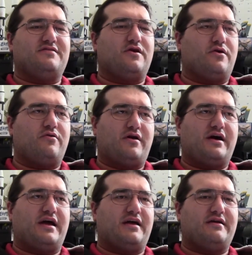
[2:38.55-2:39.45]
Though
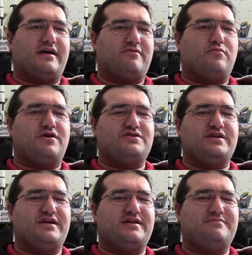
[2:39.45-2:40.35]
I, after
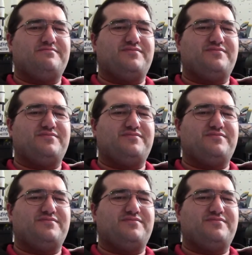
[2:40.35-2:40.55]
watching it,